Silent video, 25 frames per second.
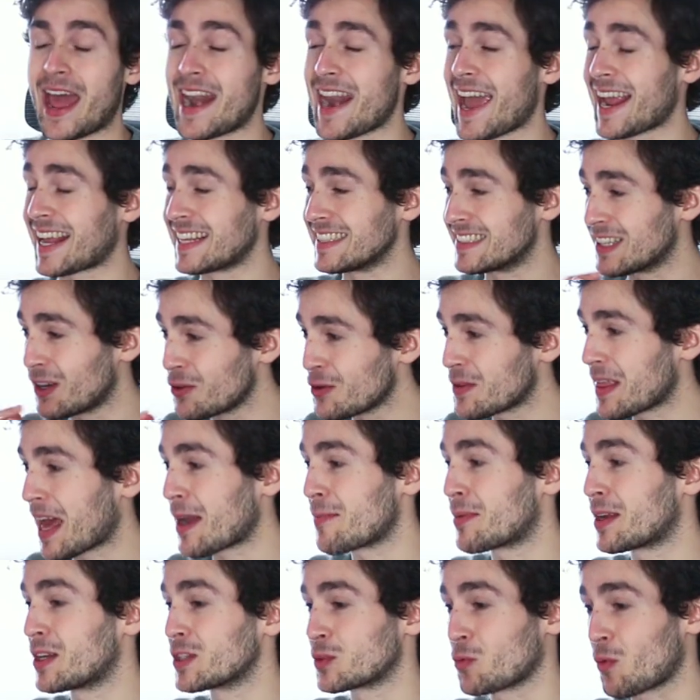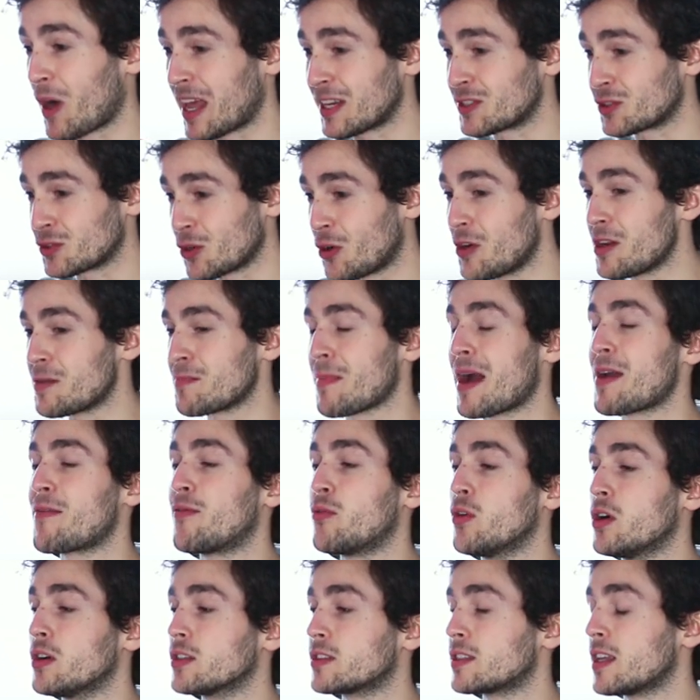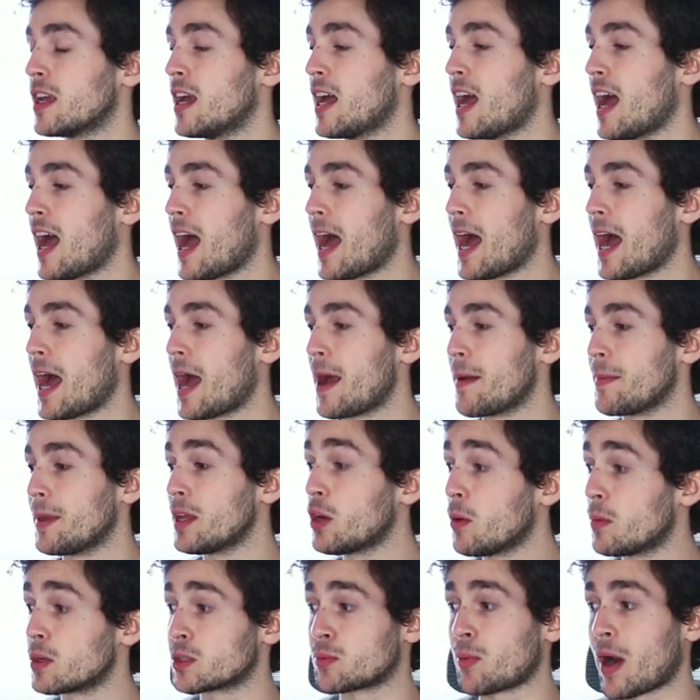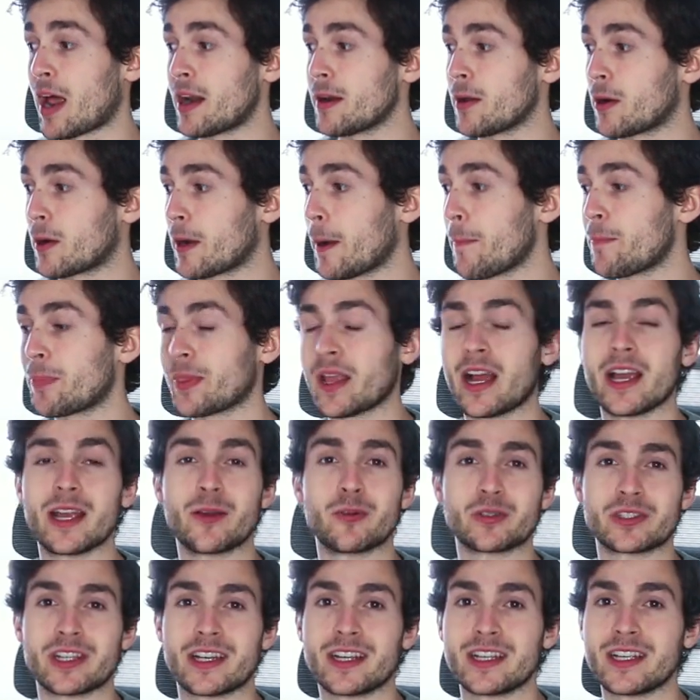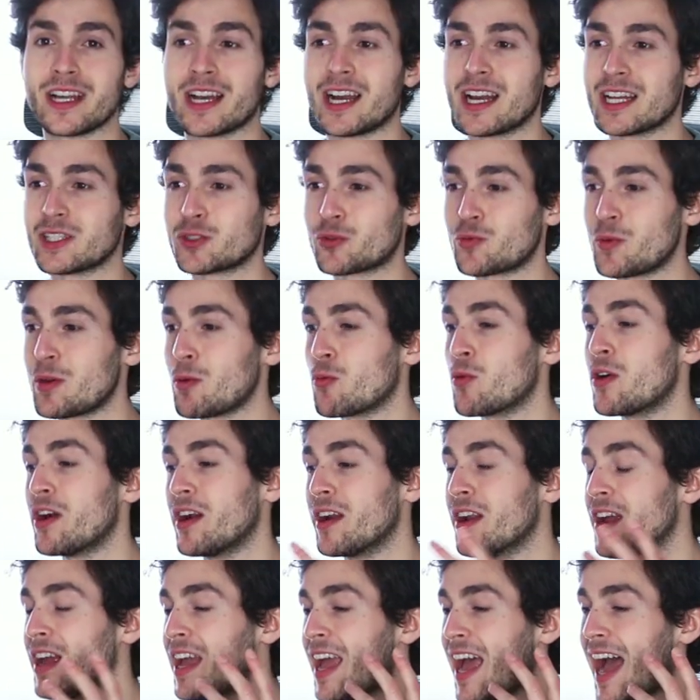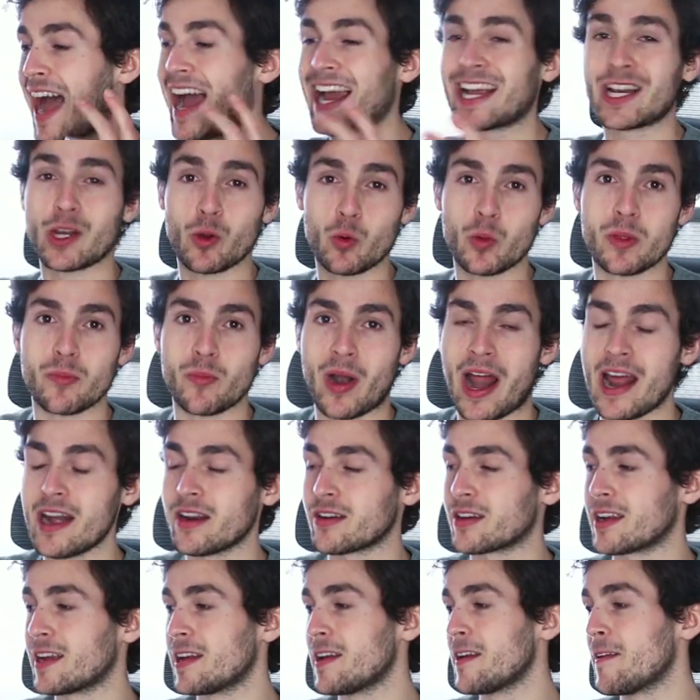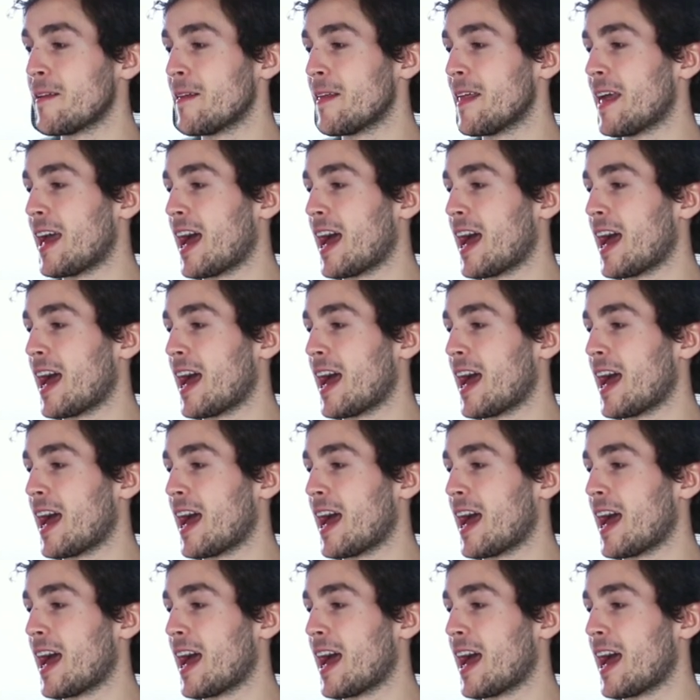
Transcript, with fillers: And I can tell you that because when I started my first uh, e-commerce brand, okay, it was a uh, streetwear uh, clothing brand, okay,